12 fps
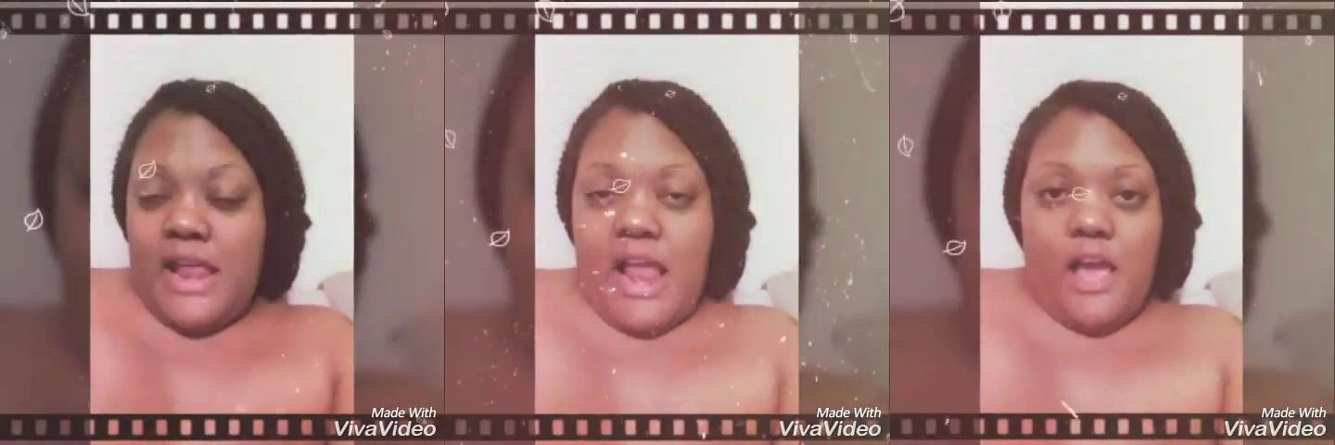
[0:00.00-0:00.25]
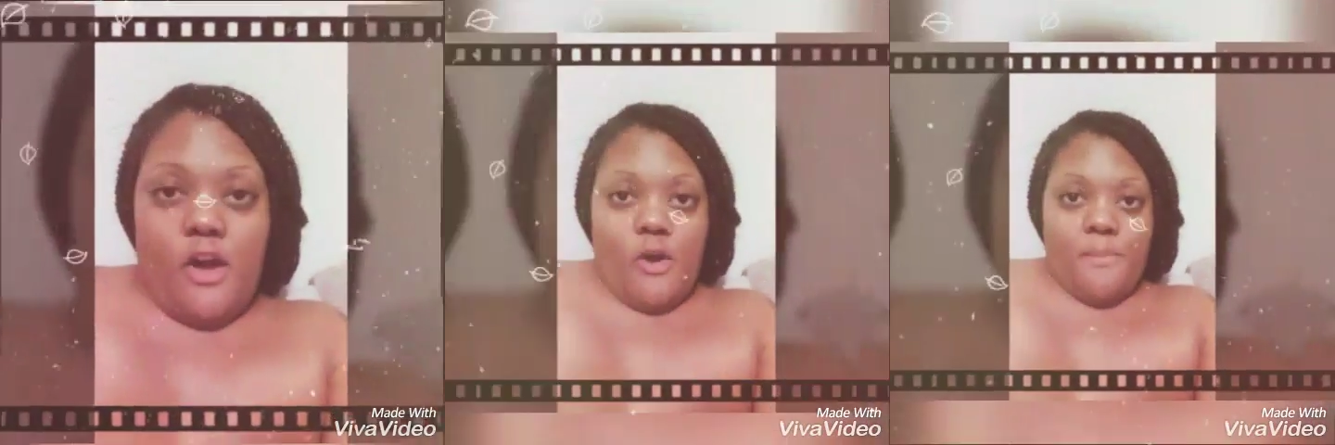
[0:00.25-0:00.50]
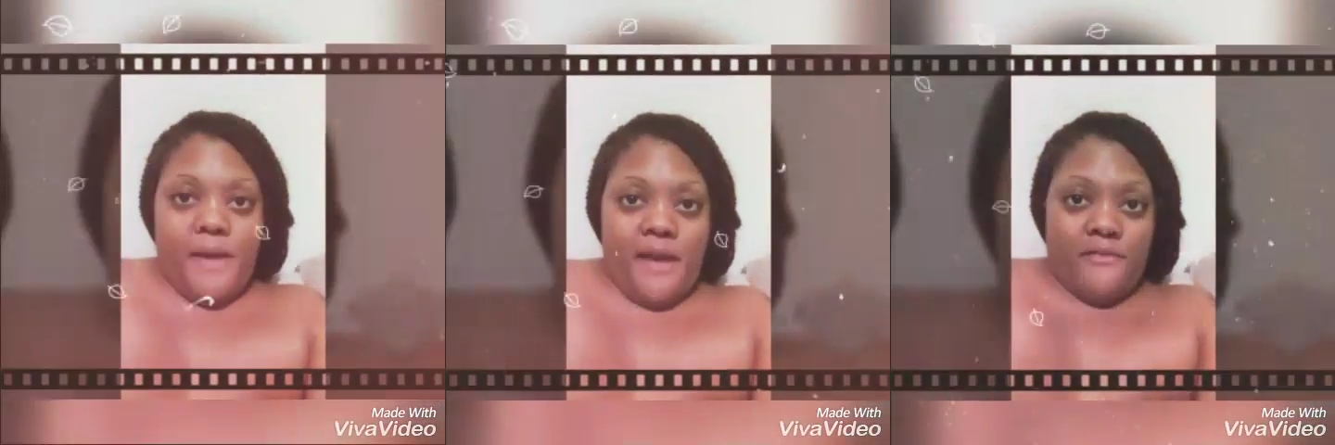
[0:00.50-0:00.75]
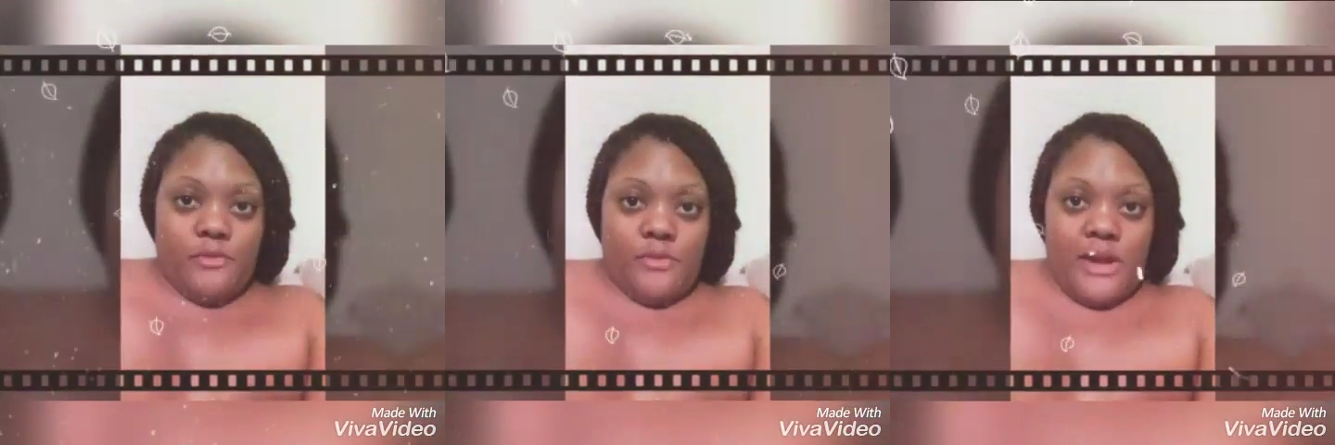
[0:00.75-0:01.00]
and I hope
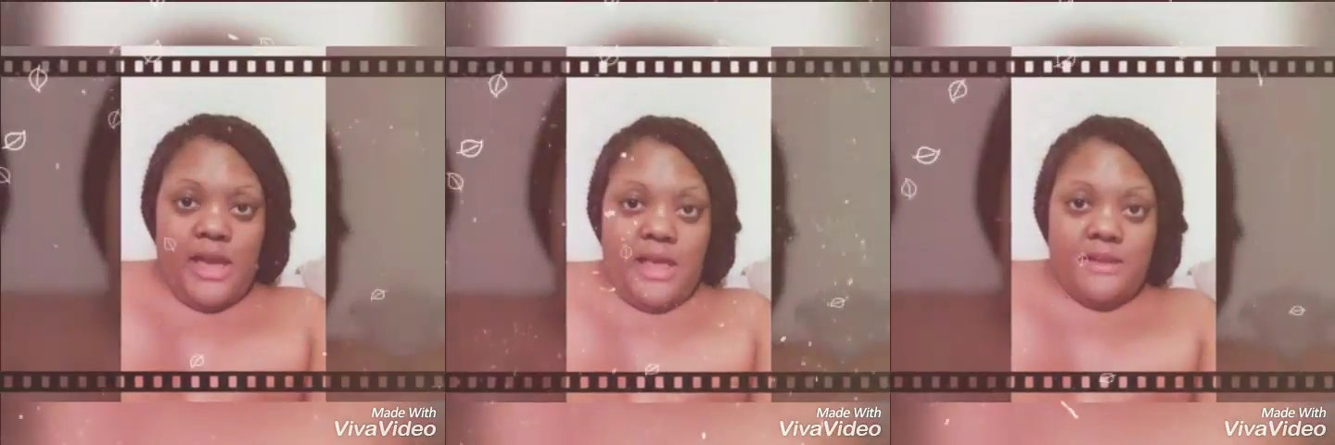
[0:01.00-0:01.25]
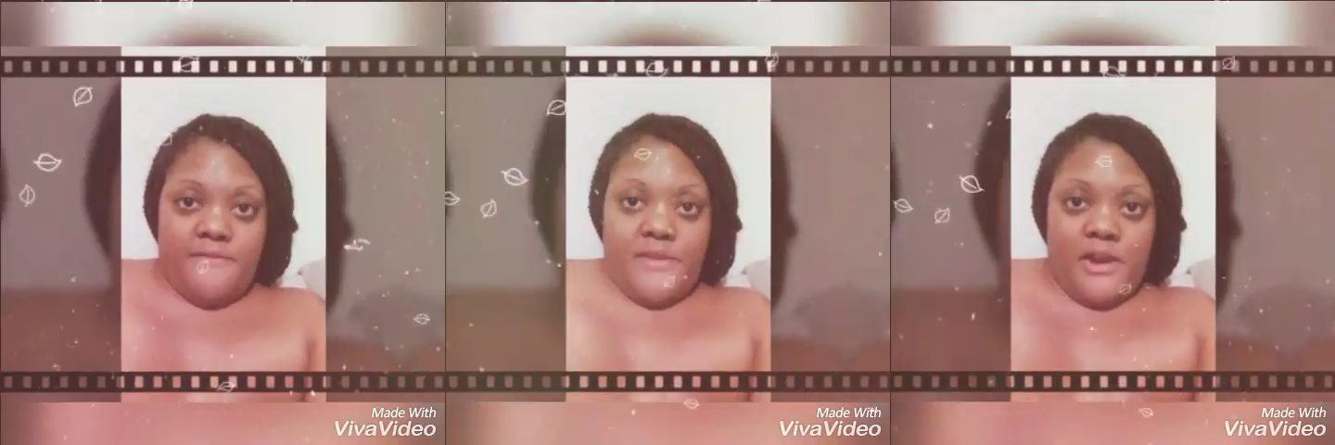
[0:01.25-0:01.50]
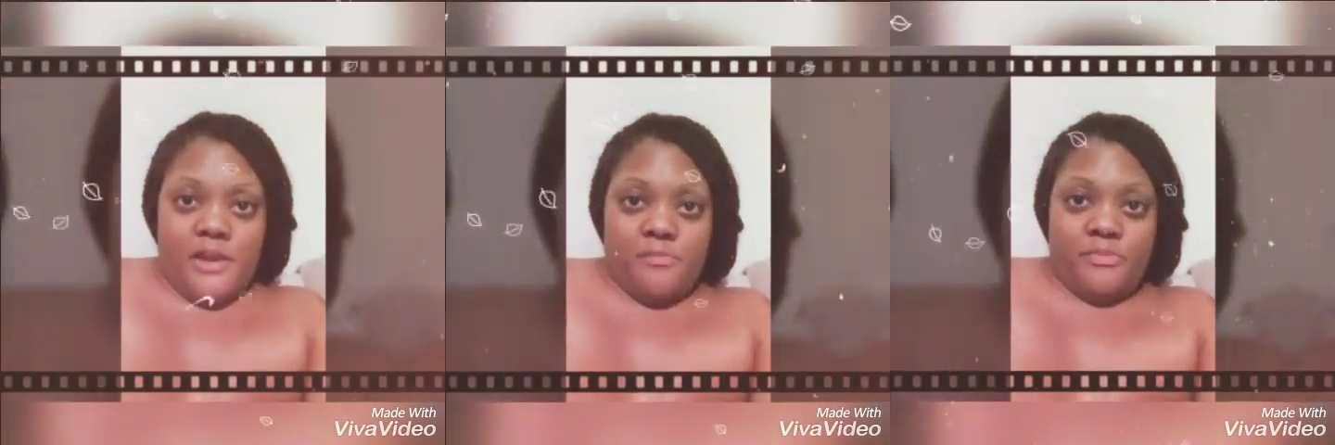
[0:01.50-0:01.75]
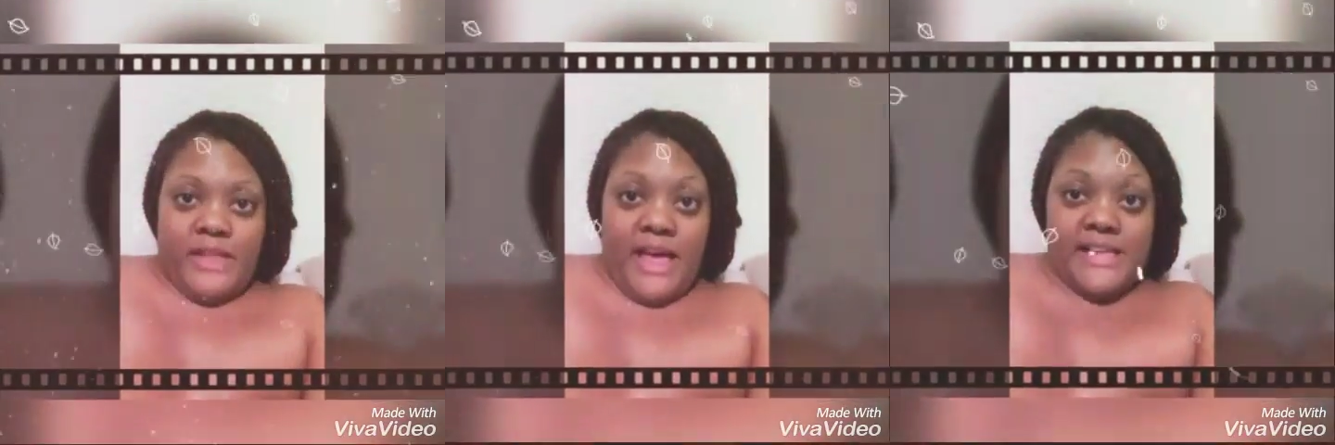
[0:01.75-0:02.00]
everyone had a
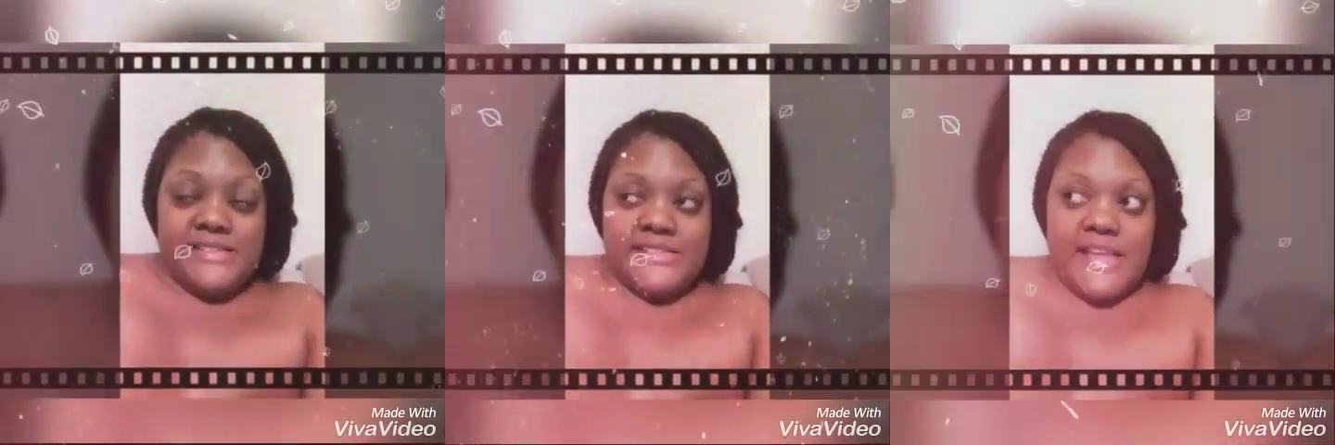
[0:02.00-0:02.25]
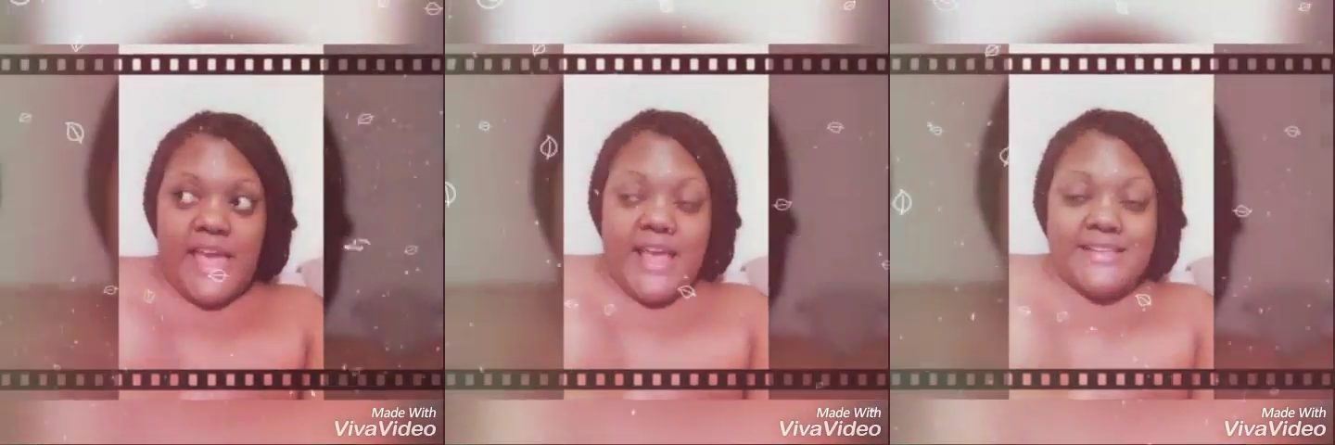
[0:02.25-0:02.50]
very blessed